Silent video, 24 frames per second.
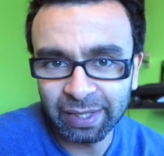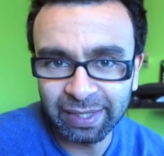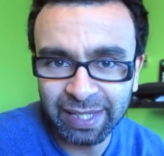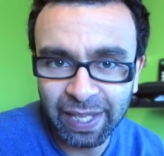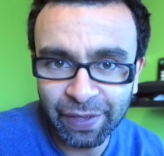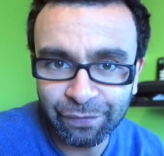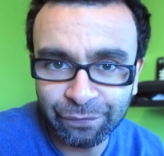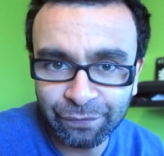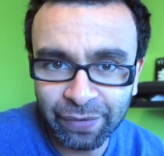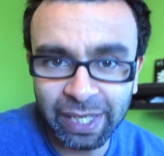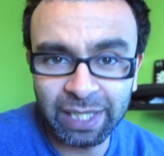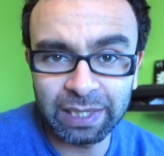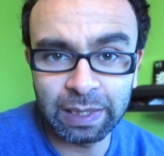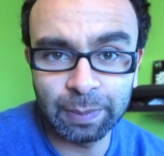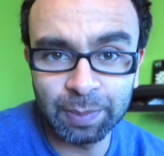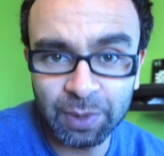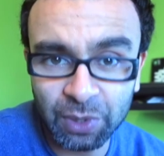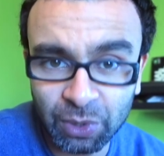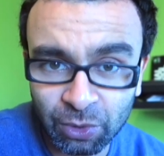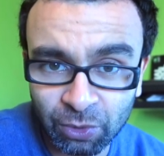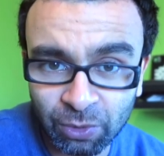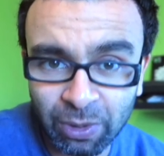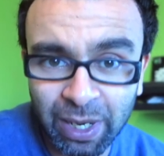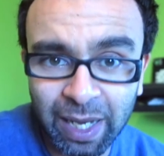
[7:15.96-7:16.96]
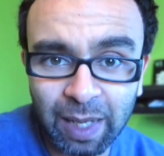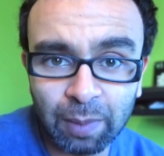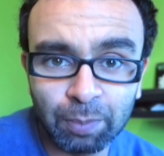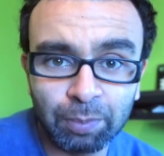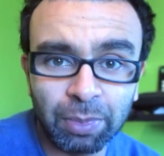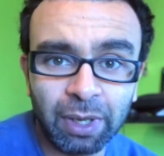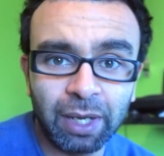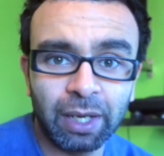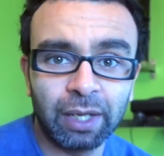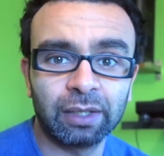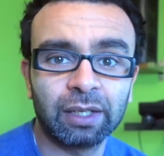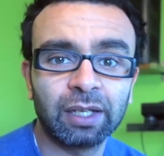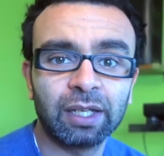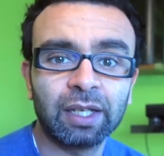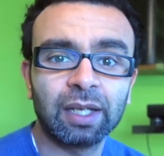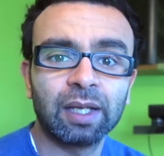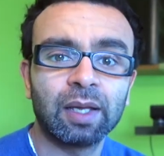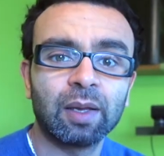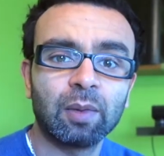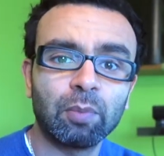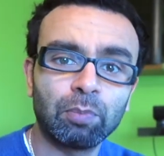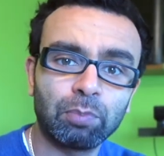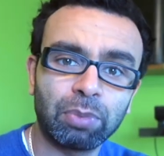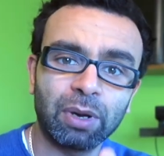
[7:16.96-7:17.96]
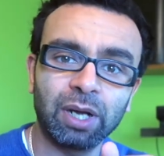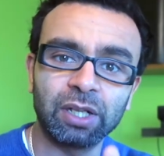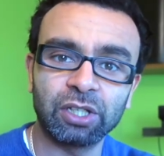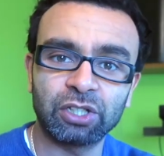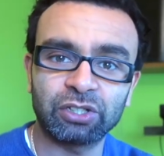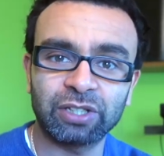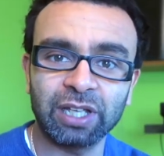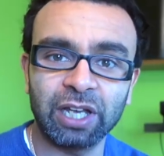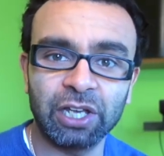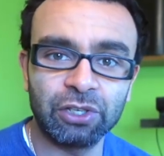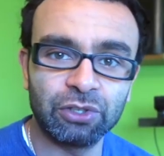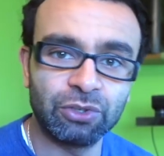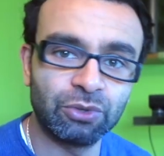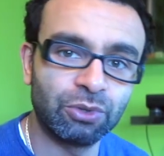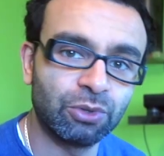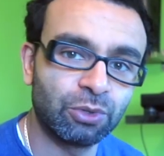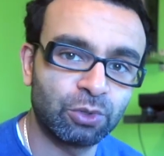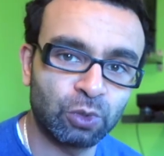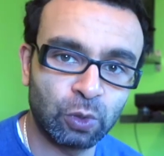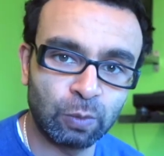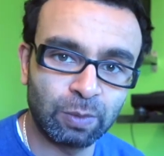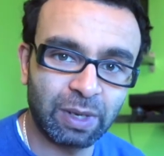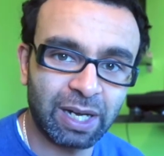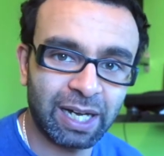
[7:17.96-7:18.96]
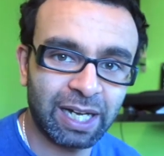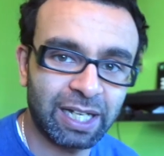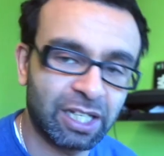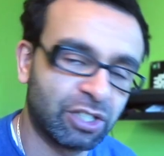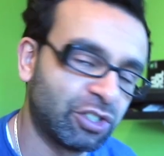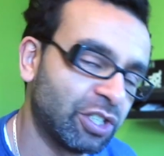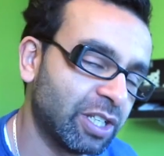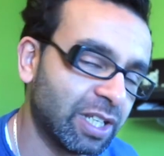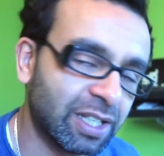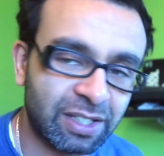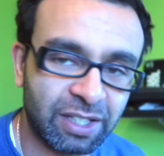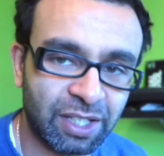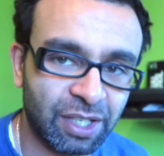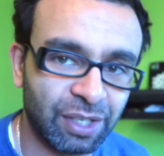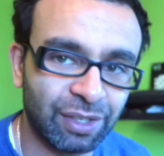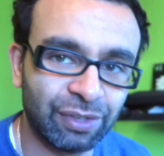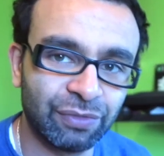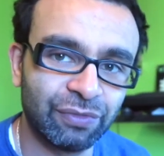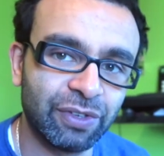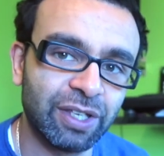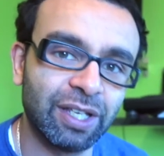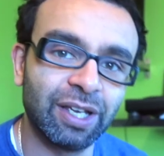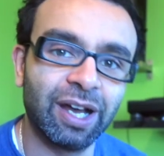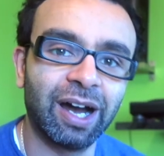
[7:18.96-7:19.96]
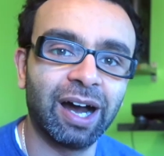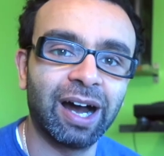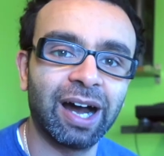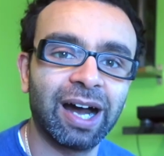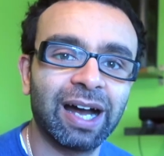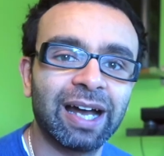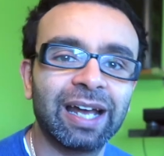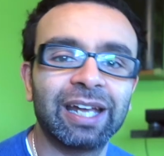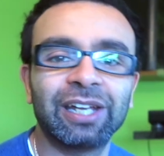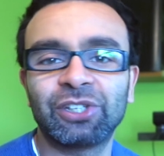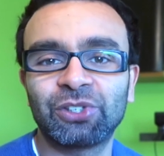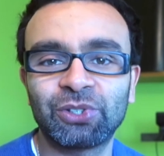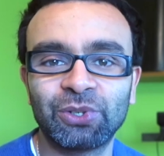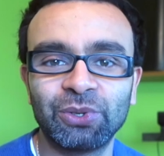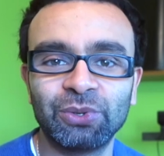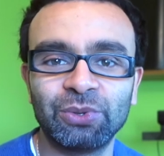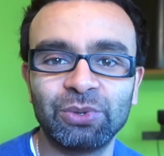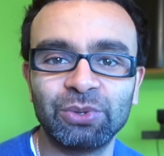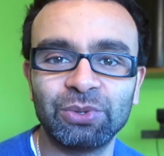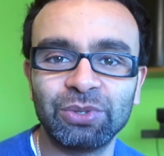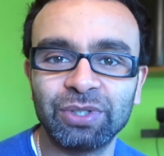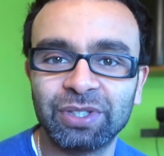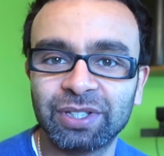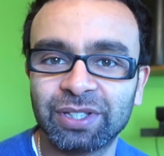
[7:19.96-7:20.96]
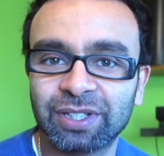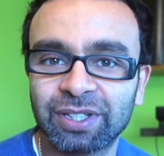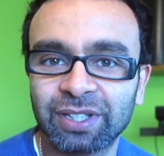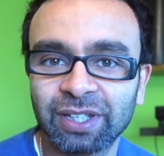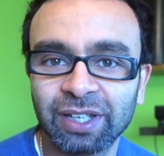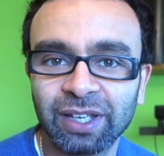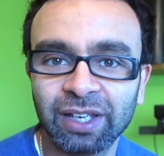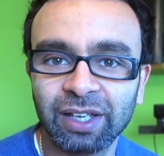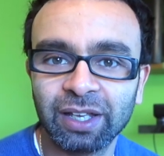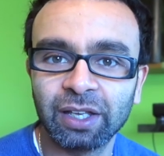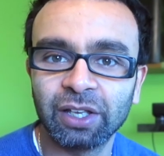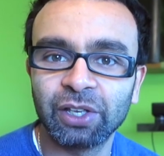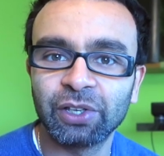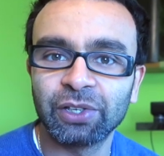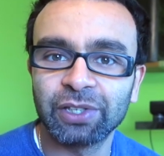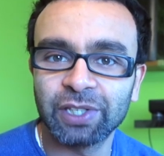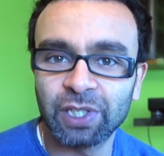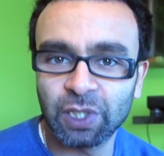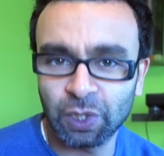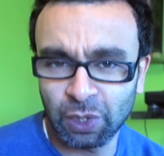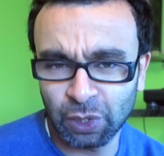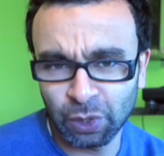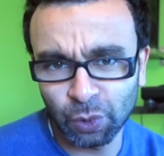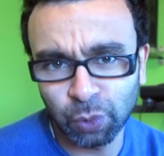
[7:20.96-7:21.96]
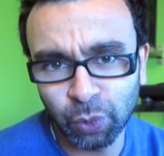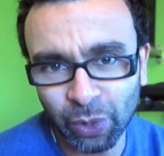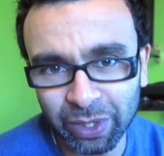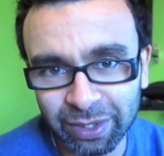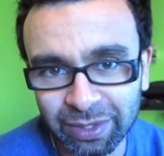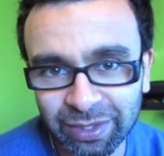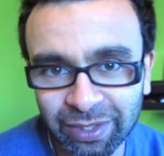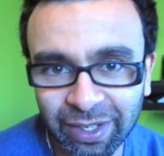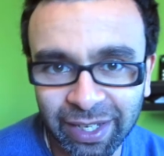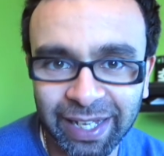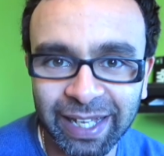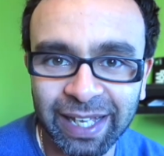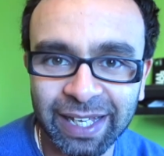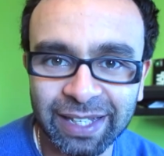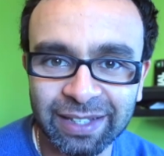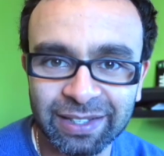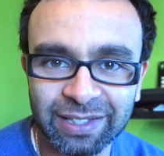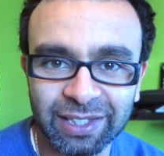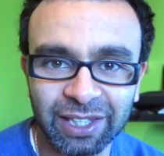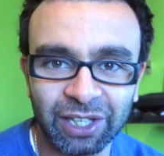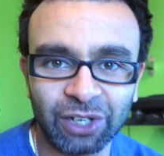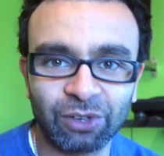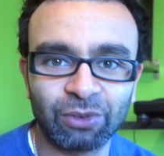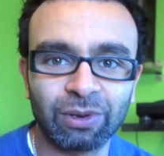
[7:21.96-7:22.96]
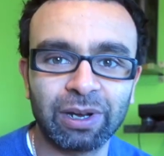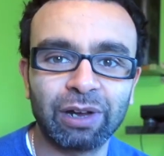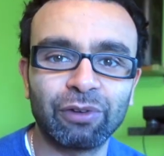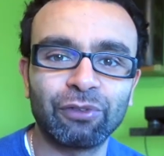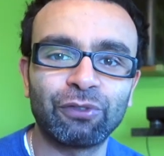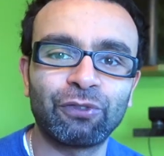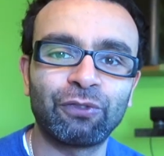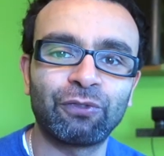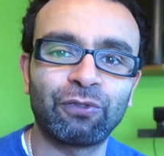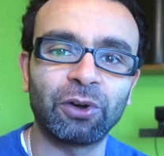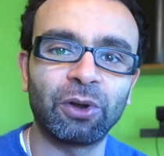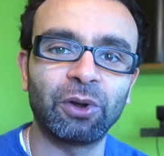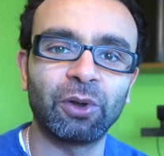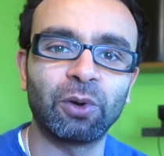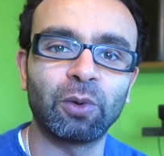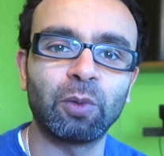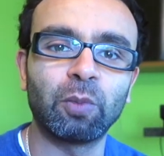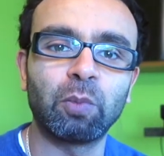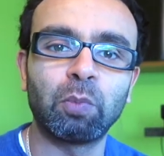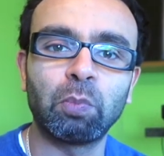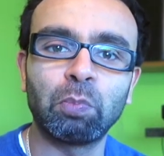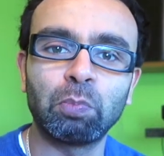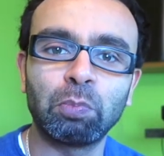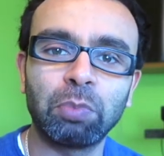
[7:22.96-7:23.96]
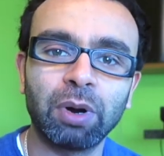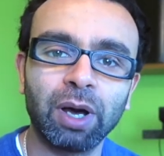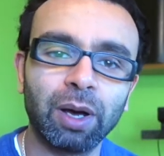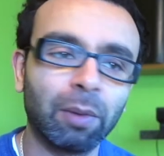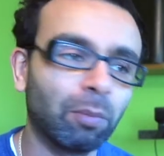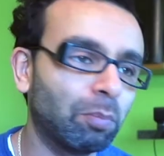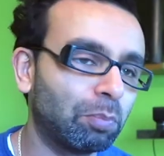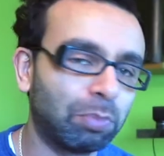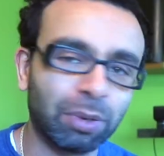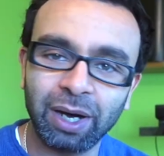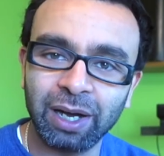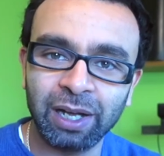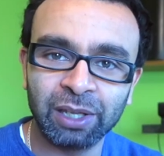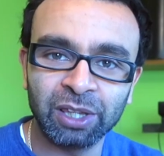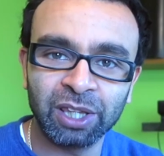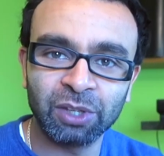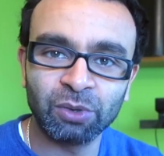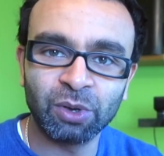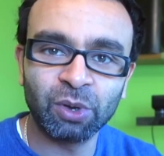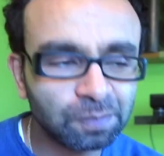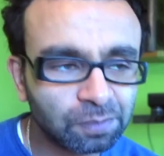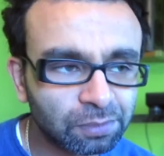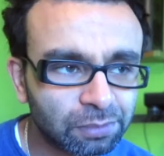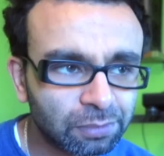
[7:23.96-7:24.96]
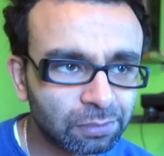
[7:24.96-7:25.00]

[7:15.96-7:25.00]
Netflix subscribe button. Punch that YouTube, IGTV, iTunes, Twitter, Instagram follow button.